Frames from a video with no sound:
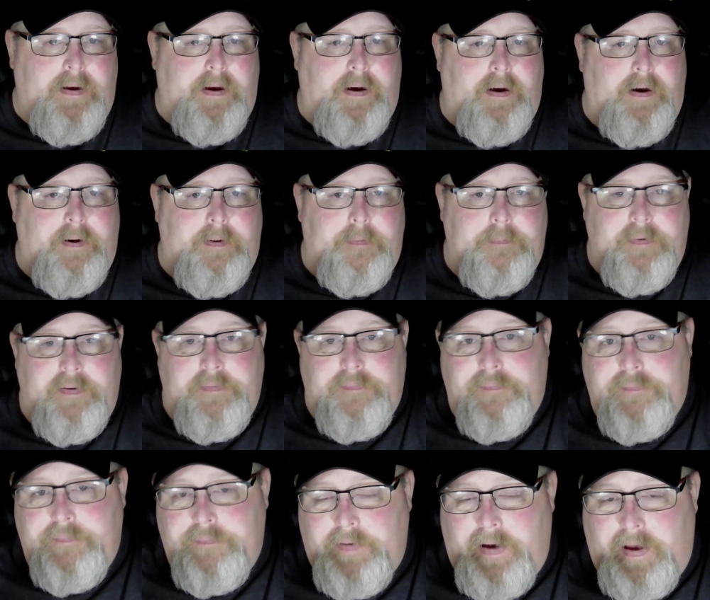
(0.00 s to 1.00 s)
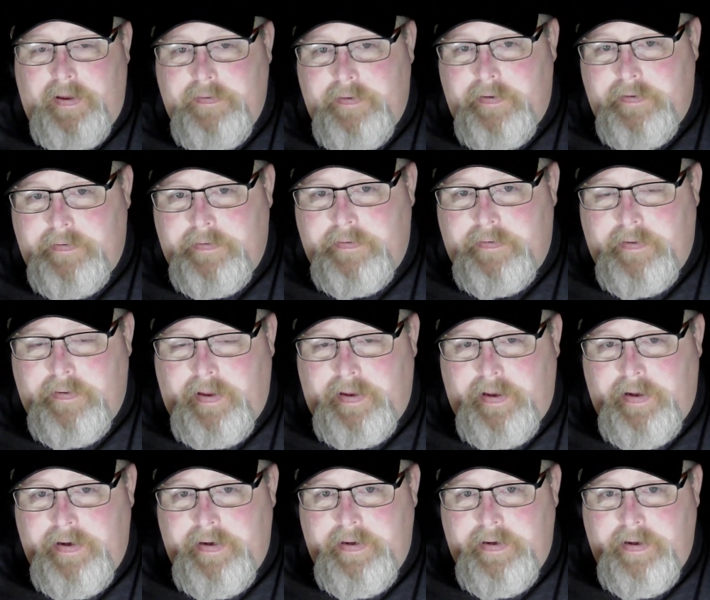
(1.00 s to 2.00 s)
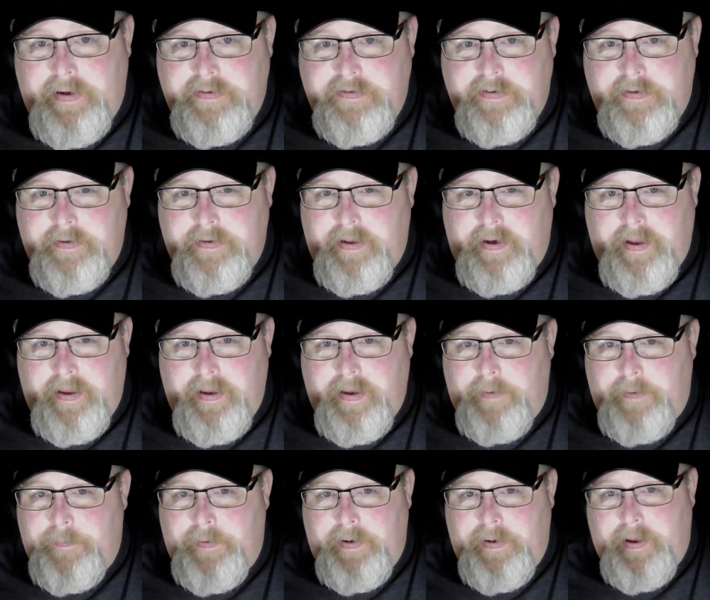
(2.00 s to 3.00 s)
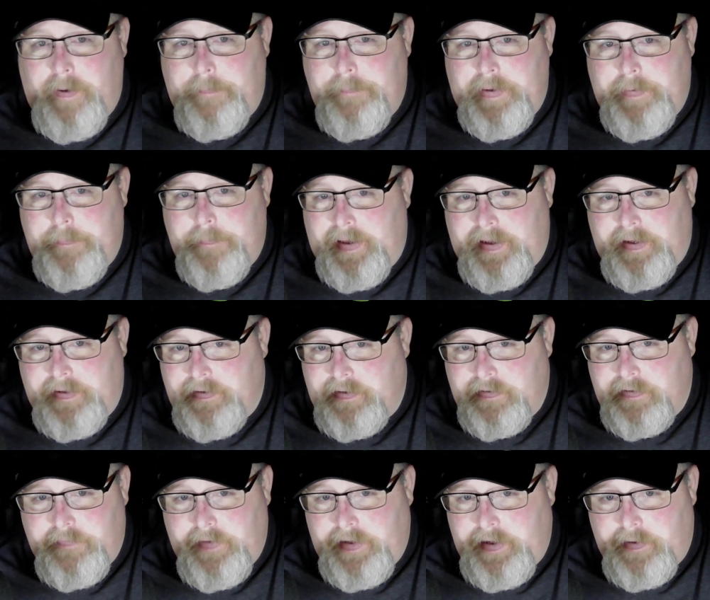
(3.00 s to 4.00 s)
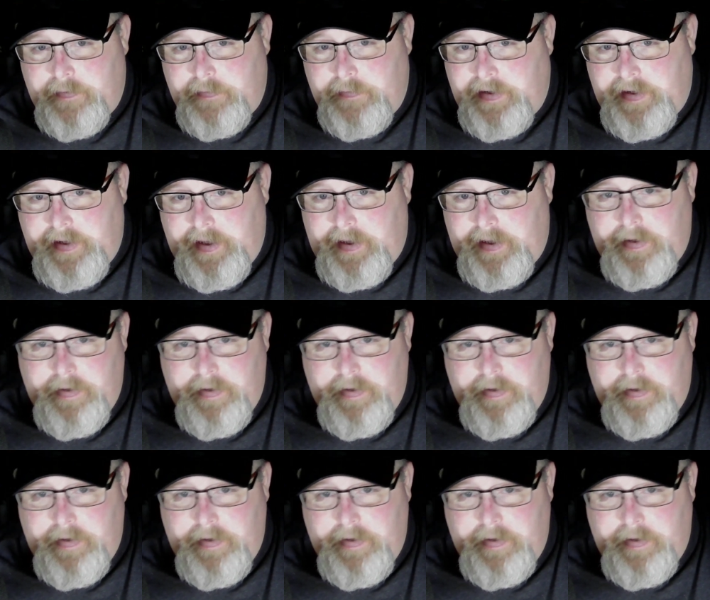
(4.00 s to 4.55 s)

If I looked like I did yesterday today, I would not be making this video today.